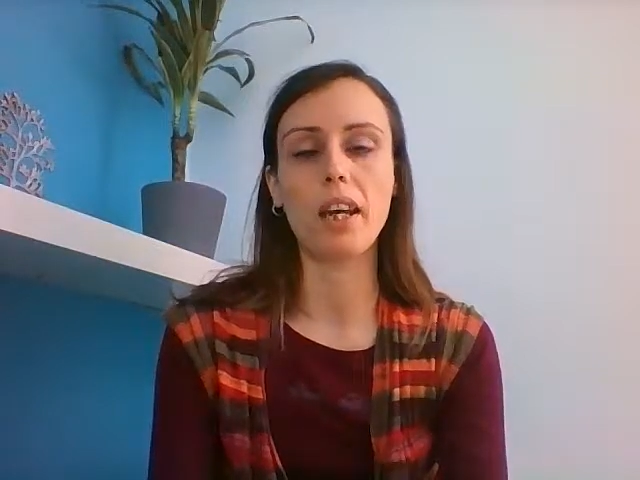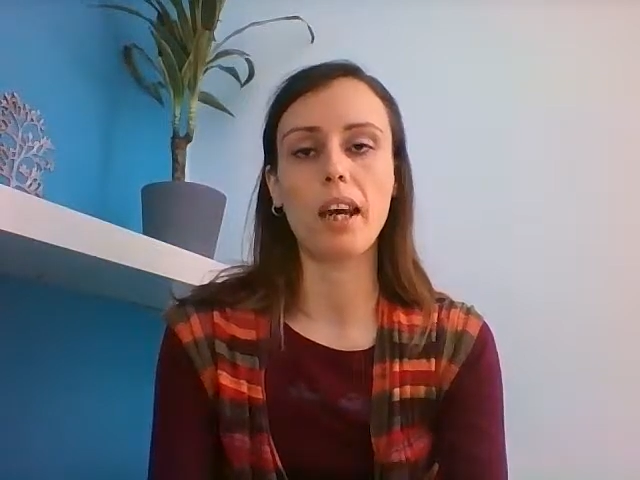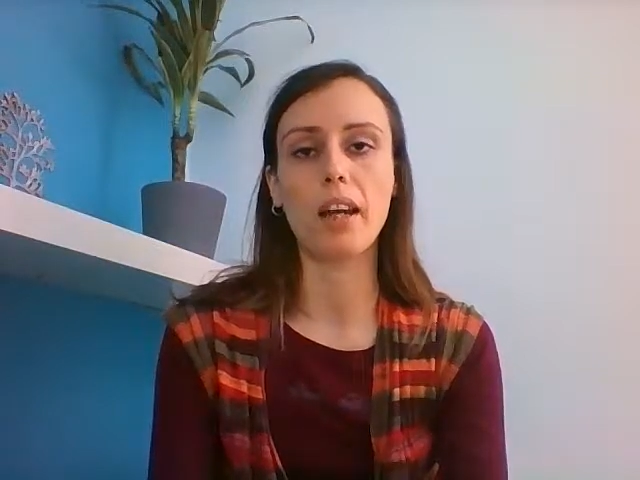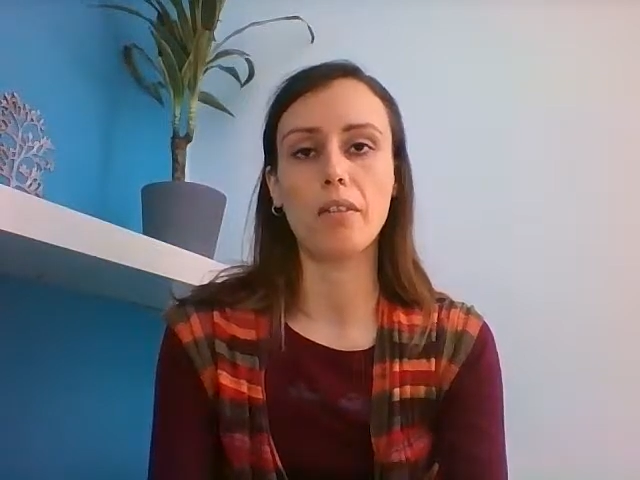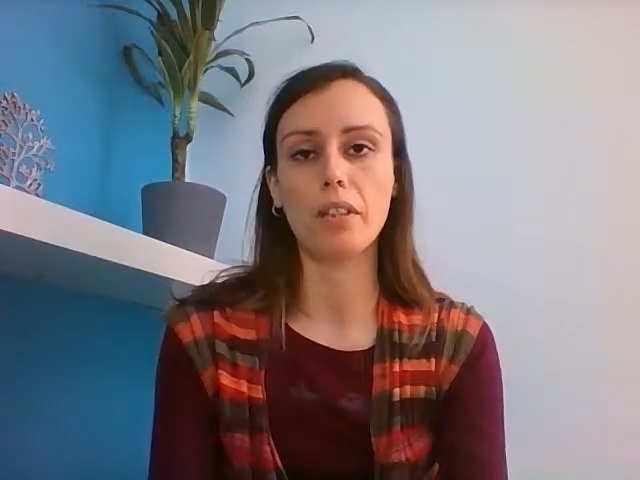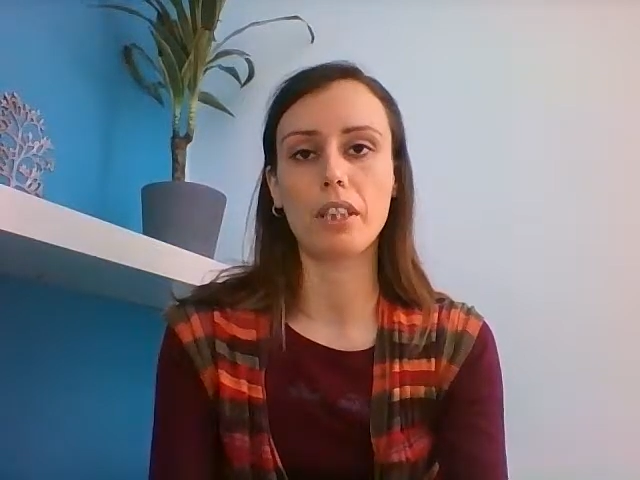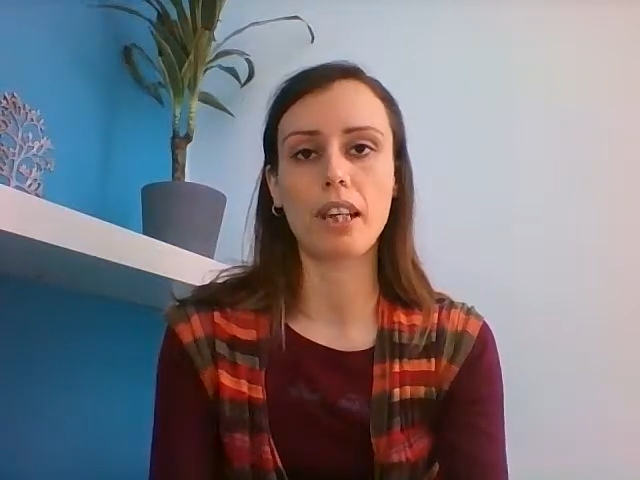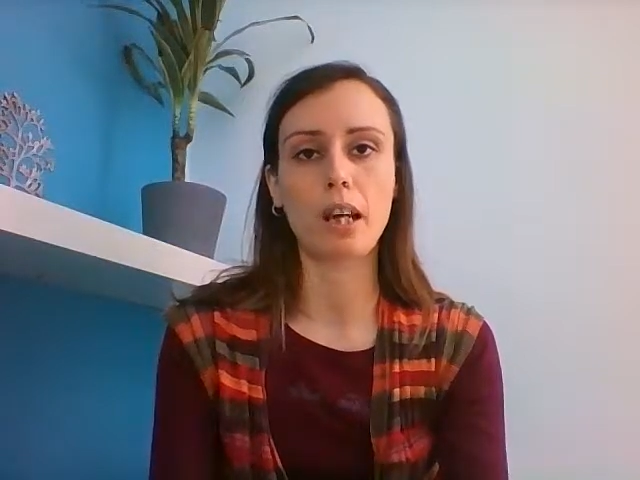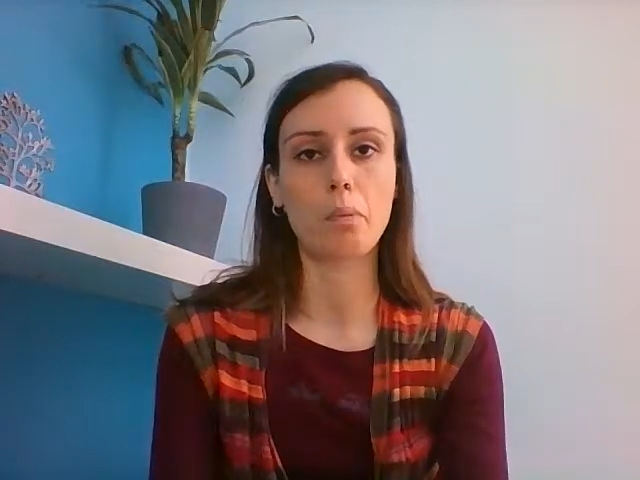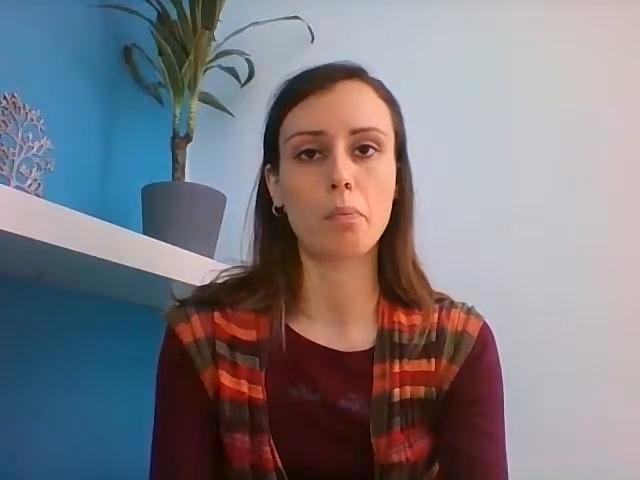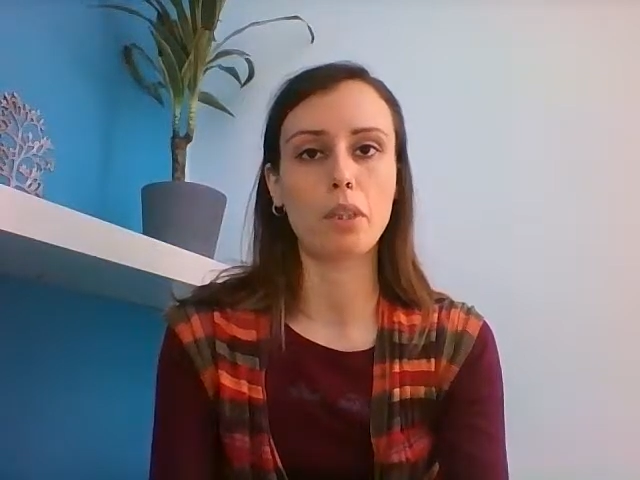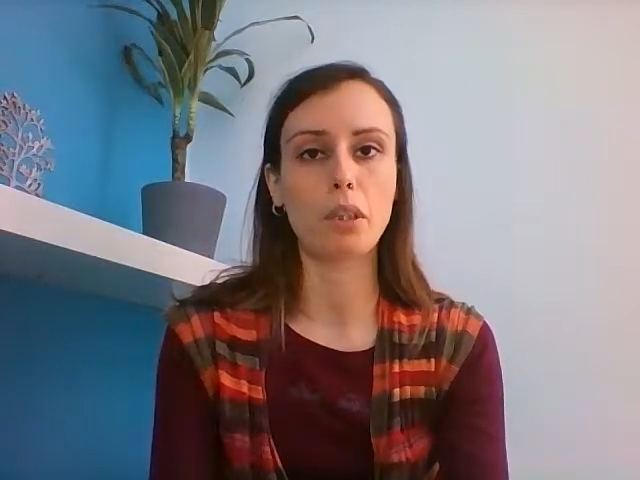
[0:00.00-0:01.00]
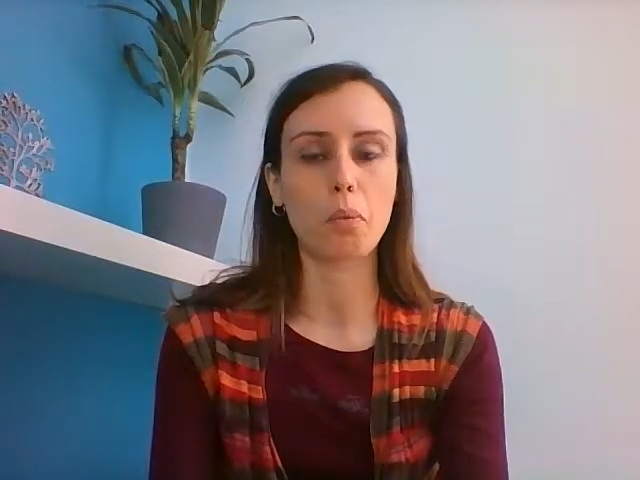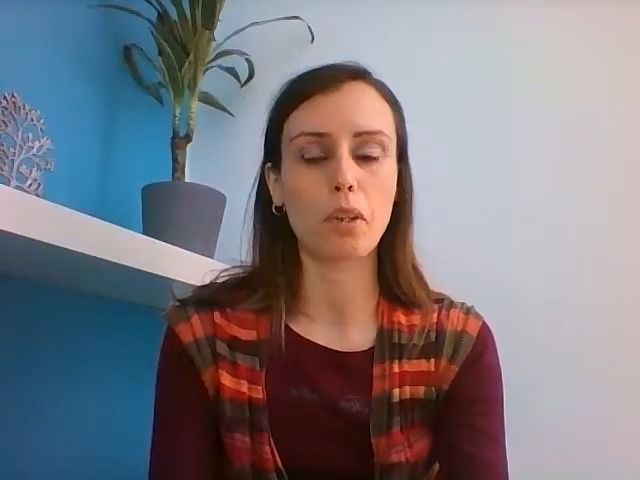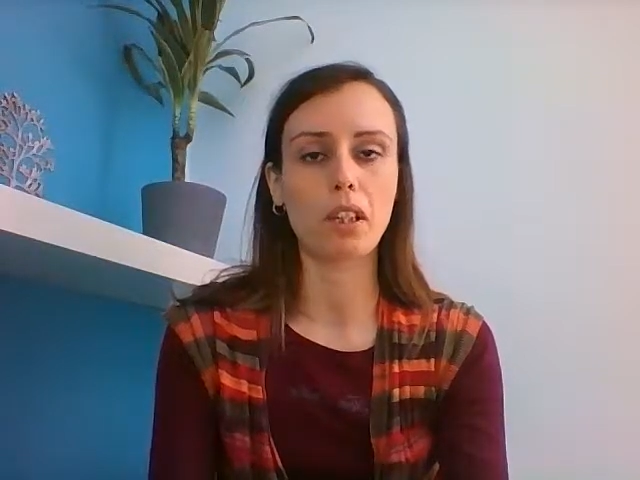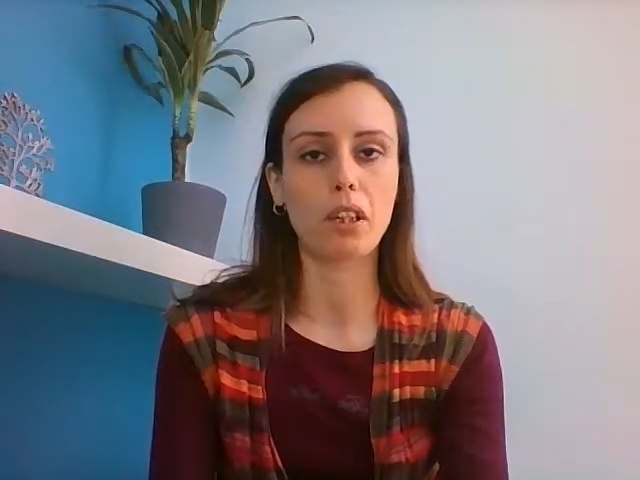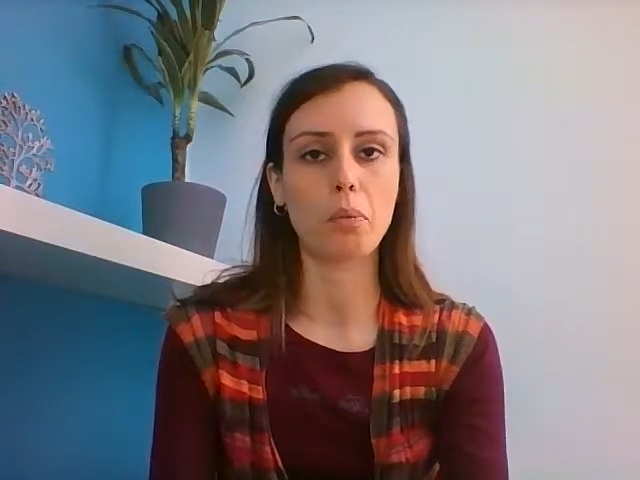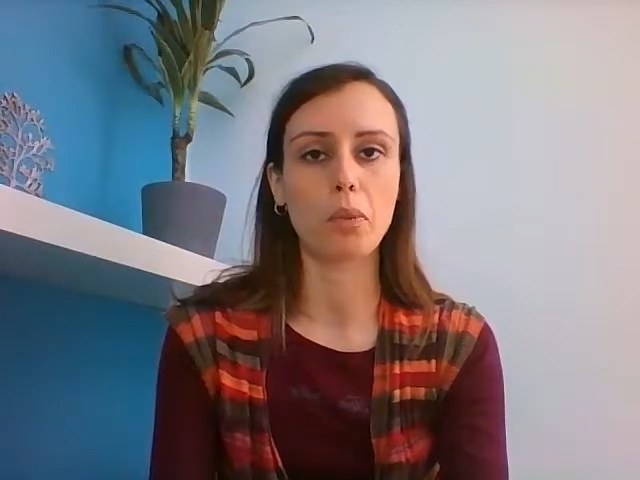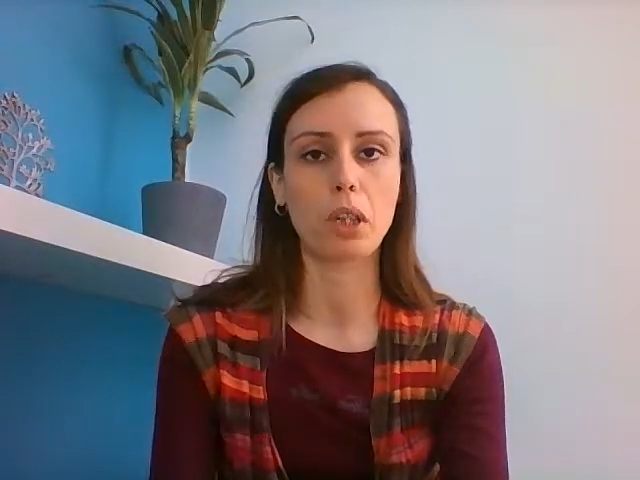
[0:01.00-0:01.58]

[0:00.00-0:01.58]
Every time something comes